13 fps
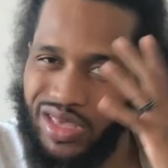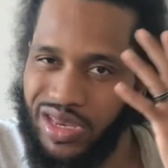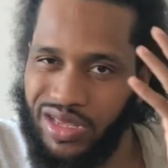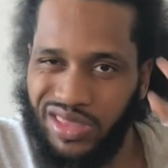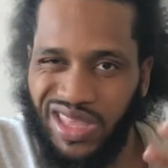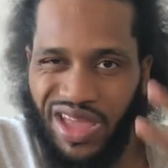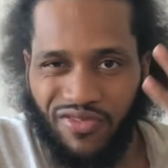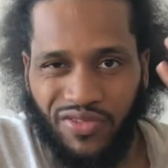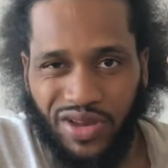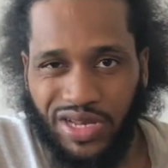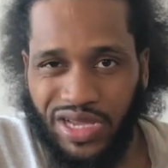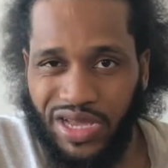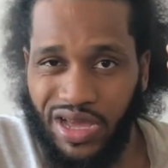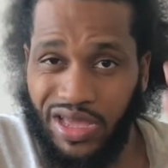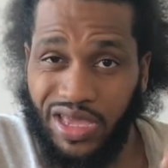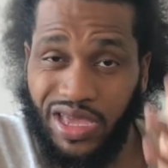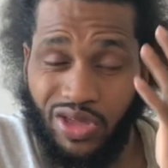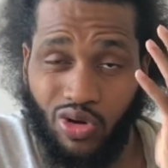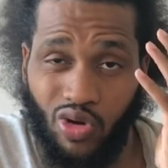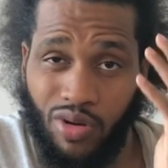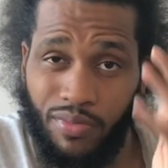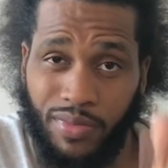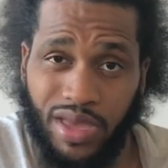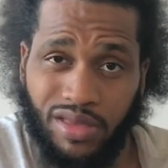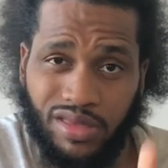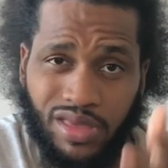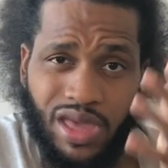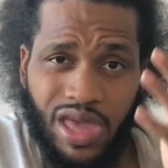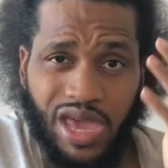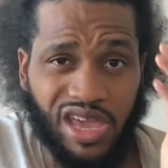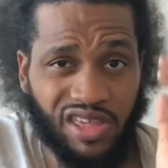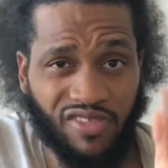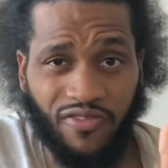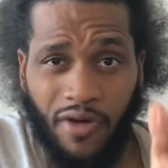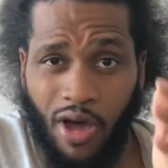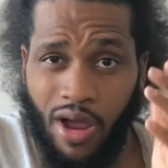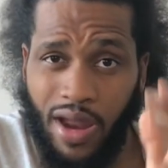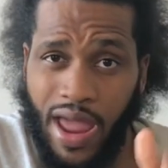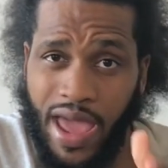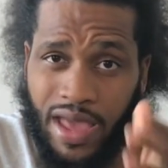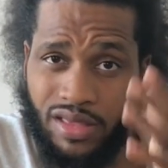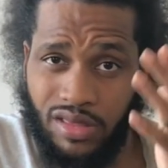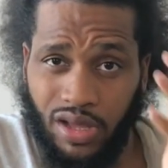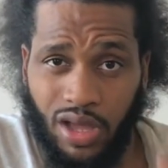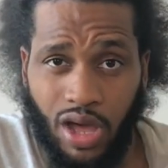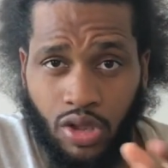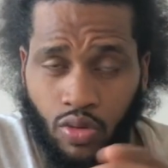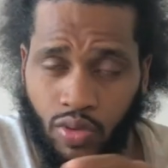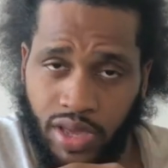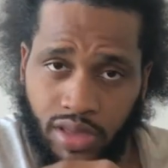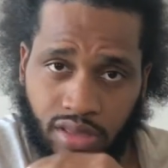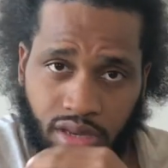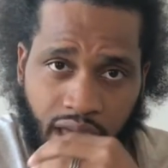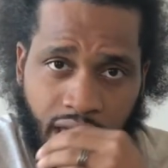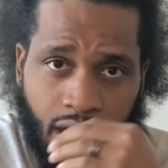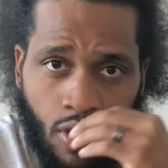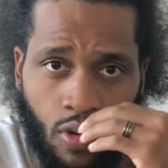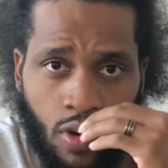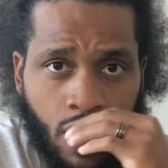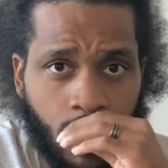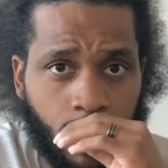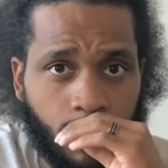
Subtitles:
it is definitely a hit or miss as far as the colorways. Now,